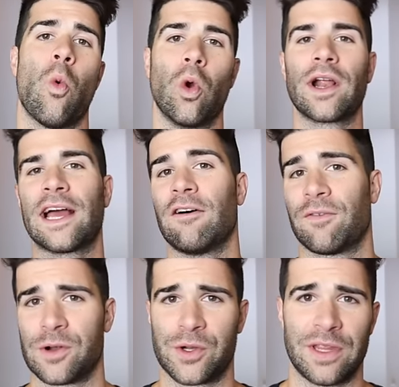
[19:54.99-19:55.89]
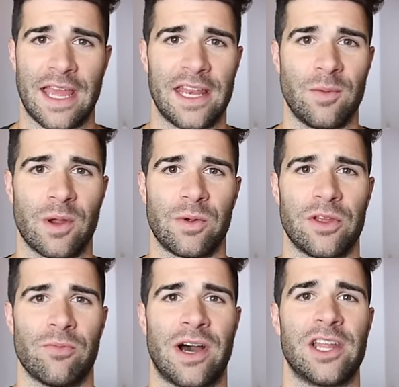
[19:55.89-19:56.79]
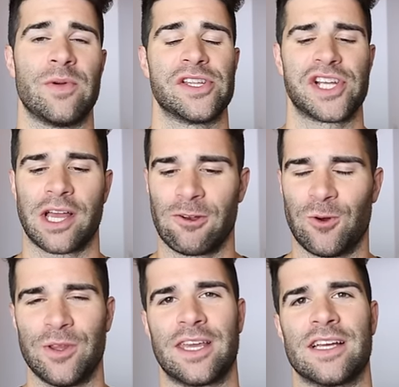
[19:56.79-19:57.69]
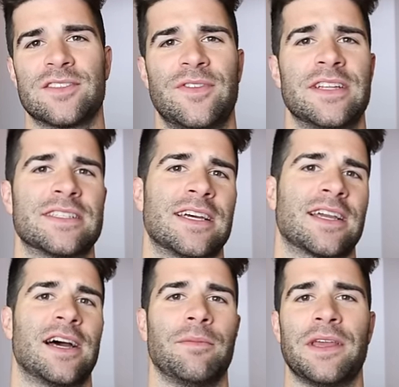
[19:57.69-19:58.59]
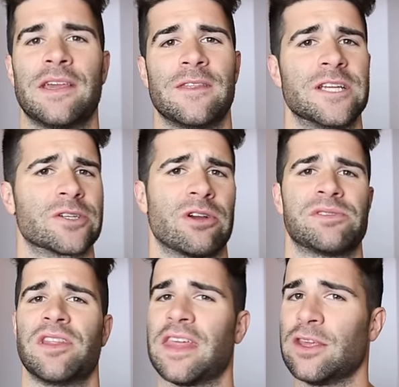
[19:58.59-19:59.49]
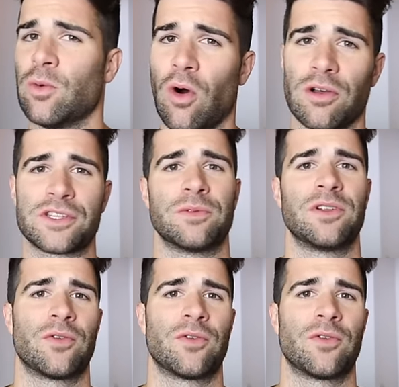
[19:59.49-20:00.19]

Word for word: work out virtually anywhere with your body weight, check out only kinds fitness dot com, link in the description. Thank you all so much